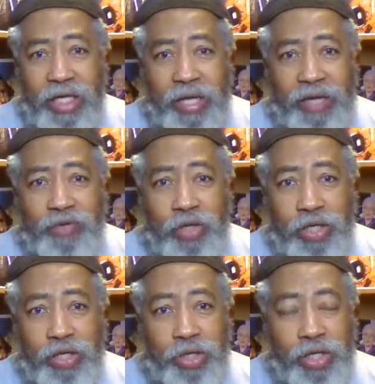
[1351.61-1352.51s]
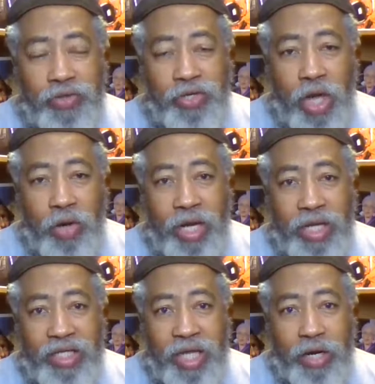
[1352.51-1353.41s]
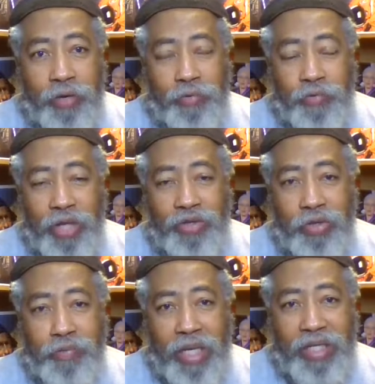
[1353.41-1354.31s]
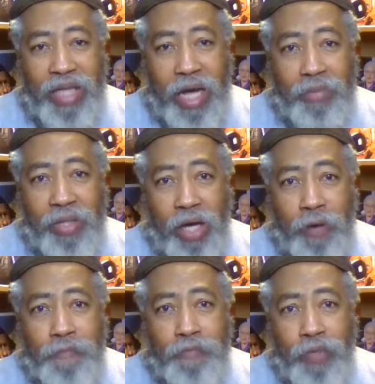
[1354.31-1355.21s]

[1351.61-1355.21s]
If you can either donate there, right through the button down below,